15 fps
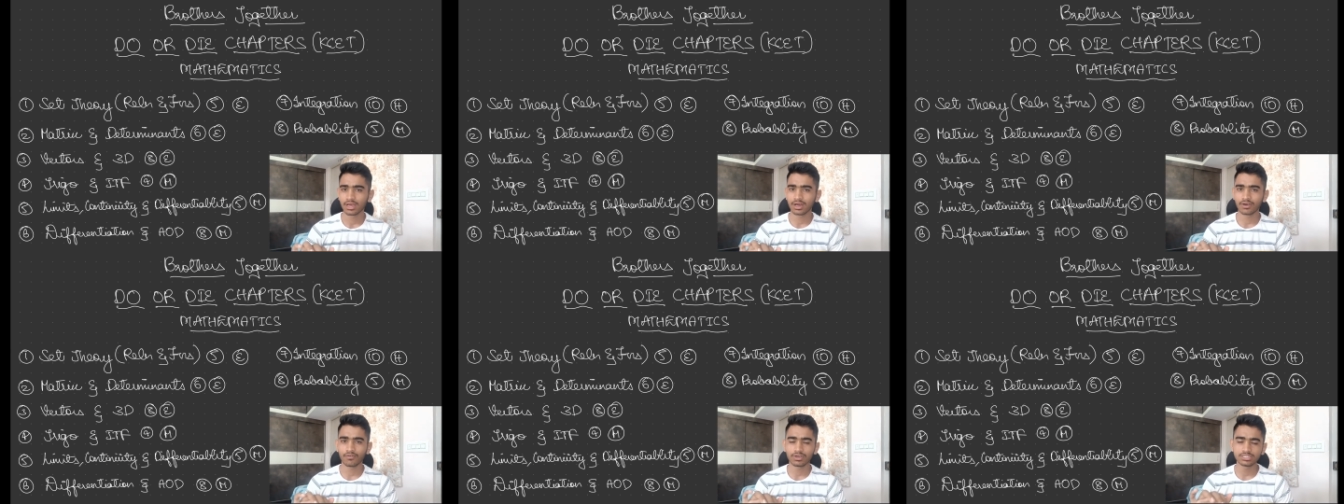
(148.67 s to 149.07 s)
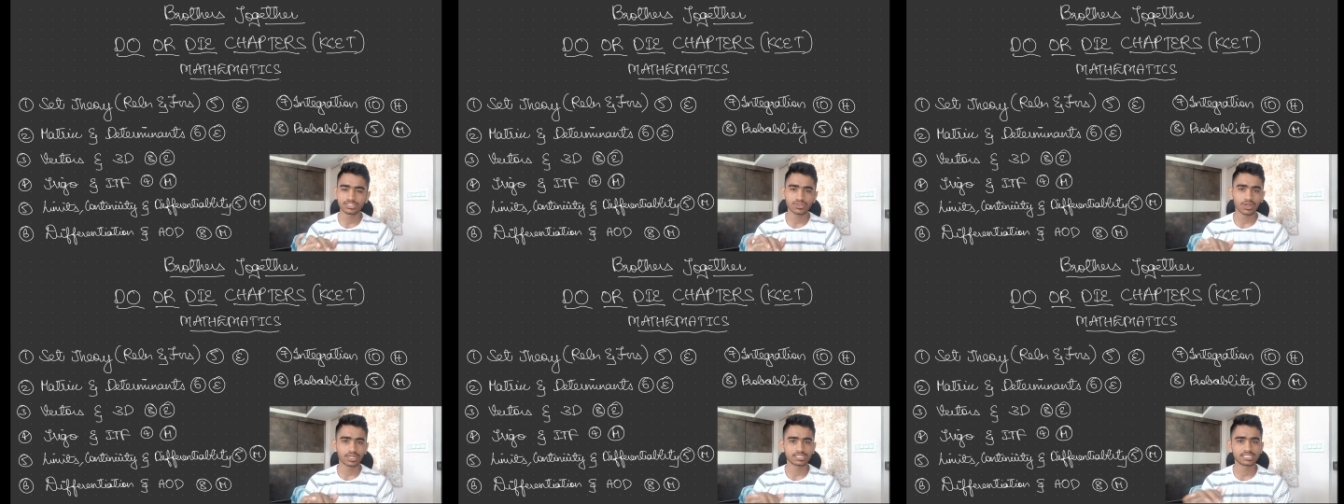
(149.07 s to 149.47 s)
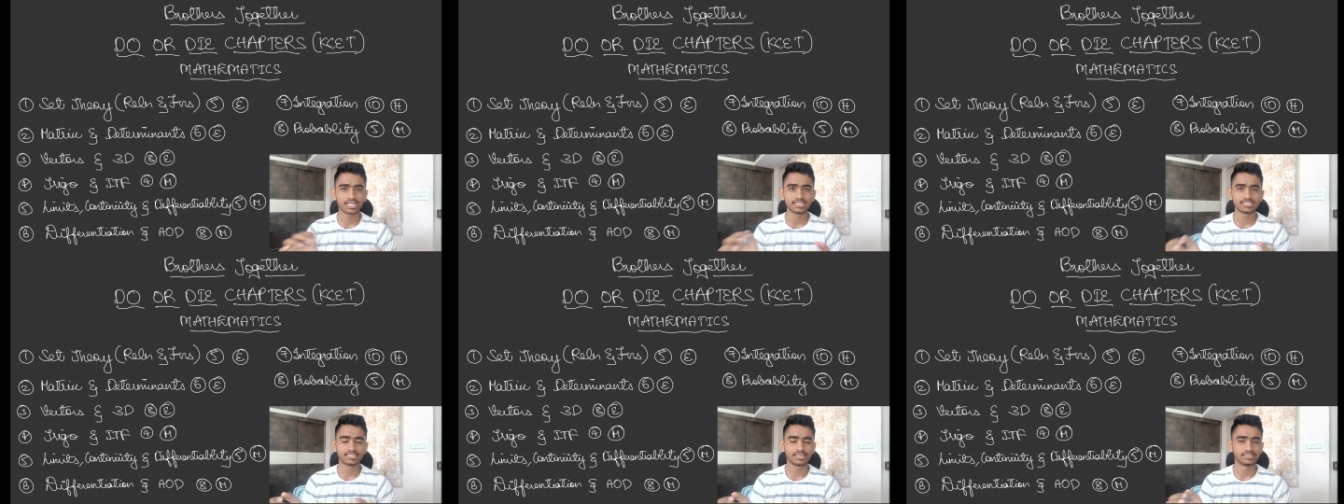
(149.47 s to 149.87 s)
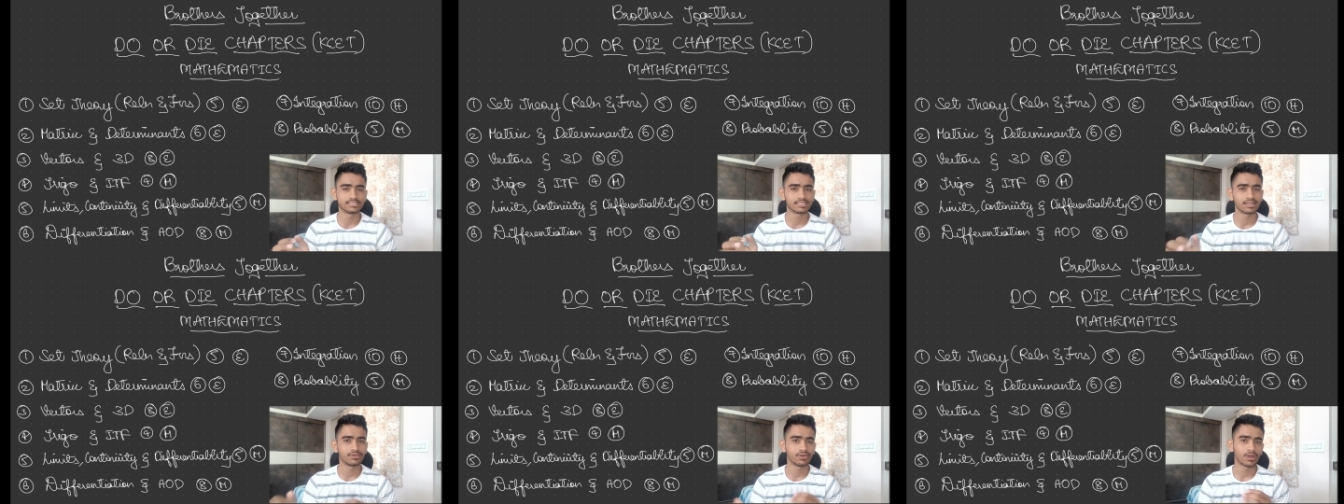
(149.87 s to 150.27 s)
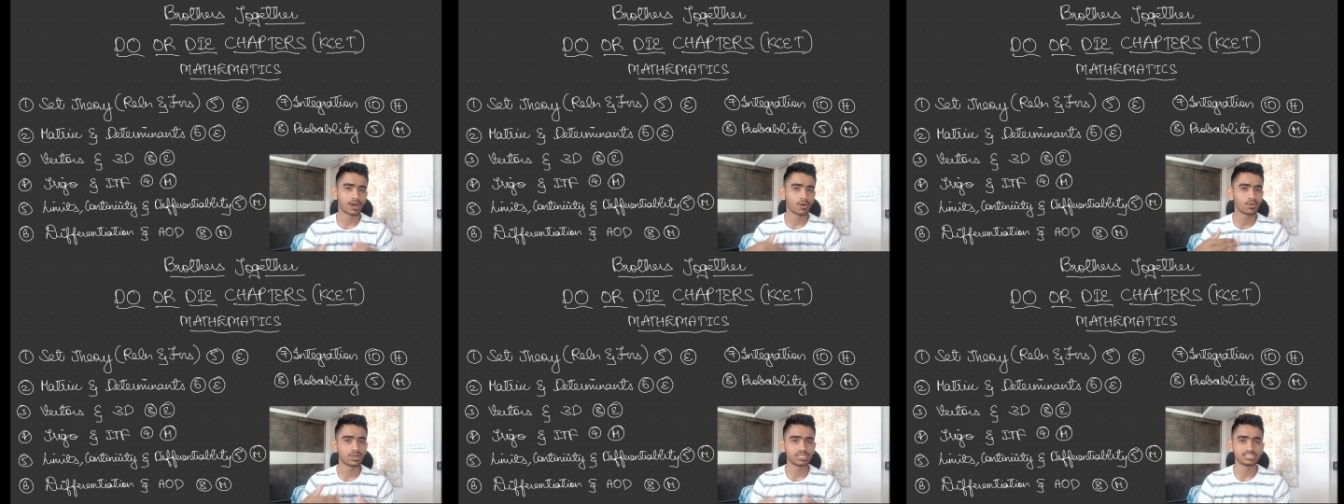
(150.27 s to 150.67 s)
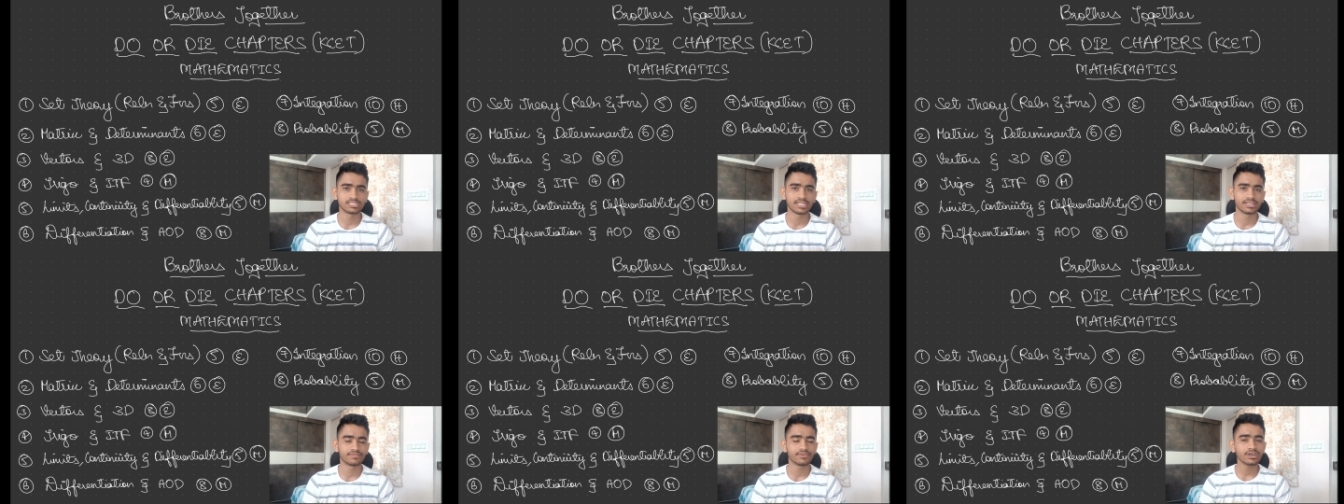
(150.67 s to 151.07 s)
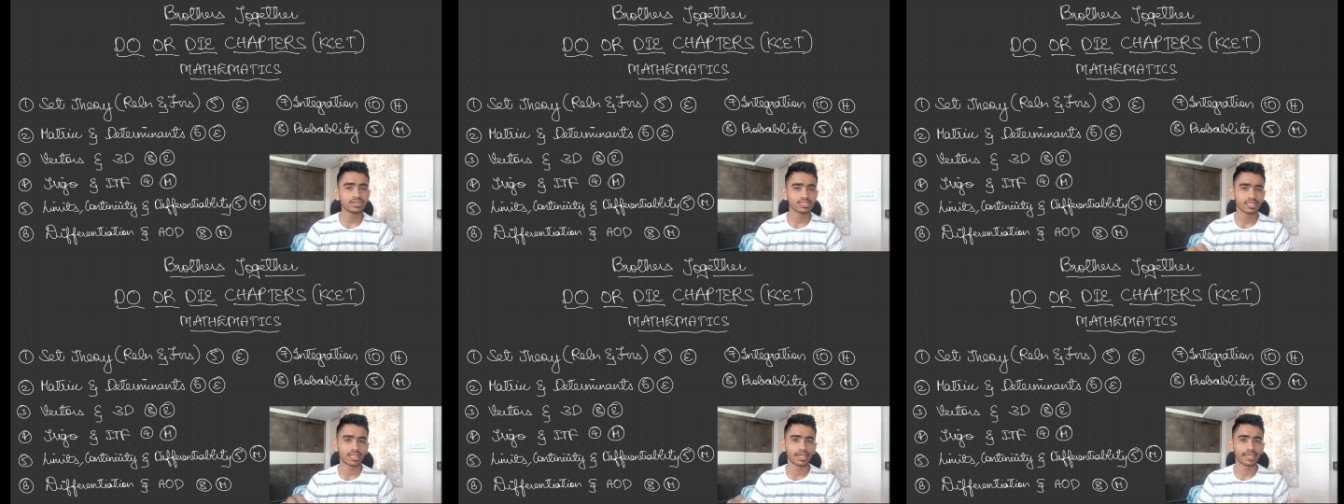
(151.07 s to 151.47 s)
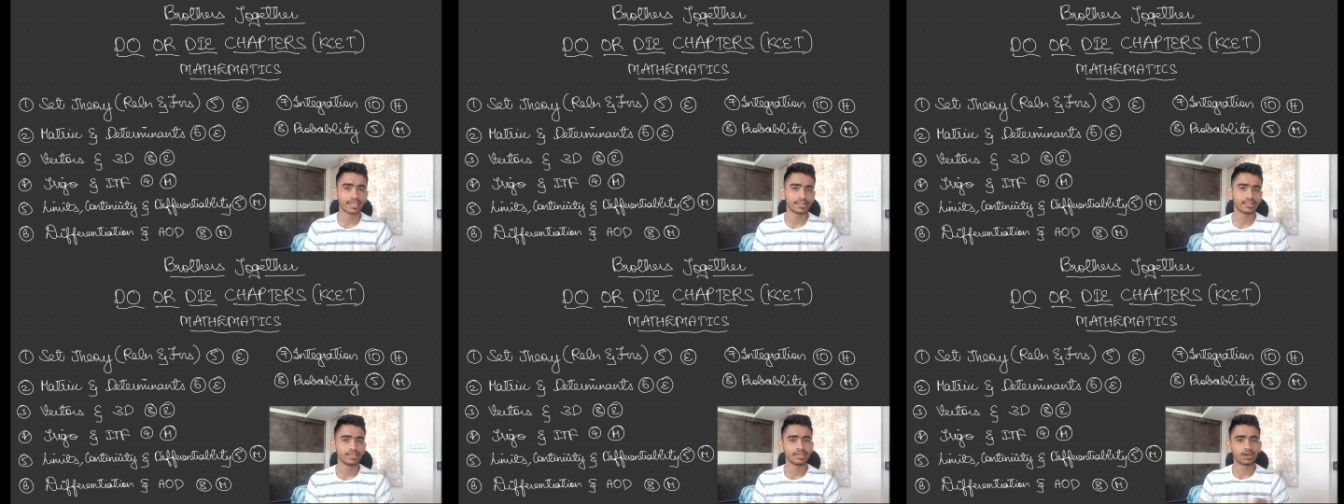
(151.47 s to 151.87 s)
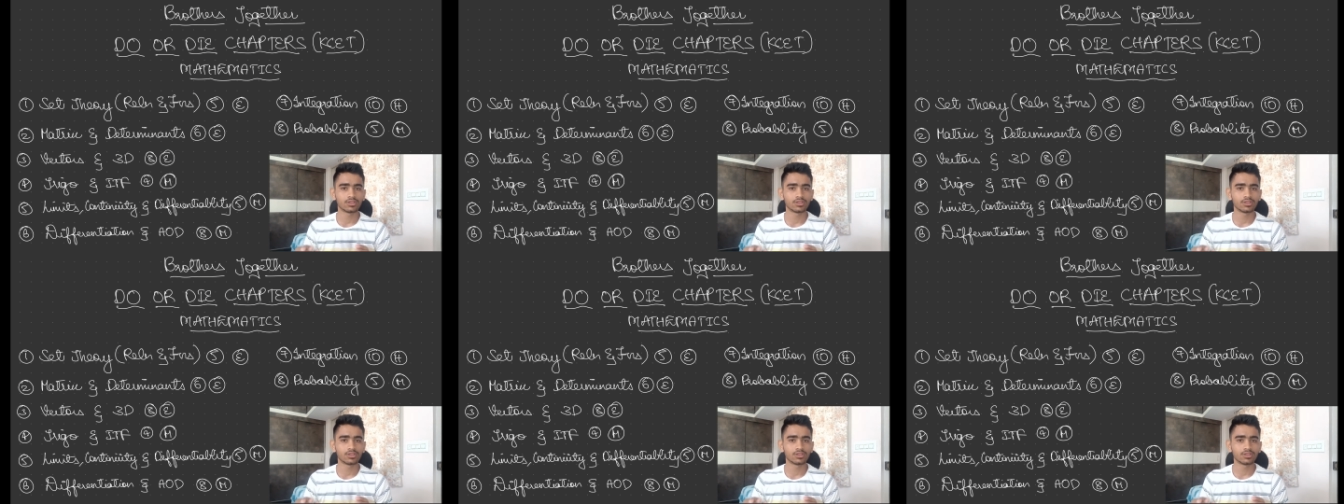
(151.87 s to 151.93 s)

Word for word: uh, once you understand sets and how does set work then again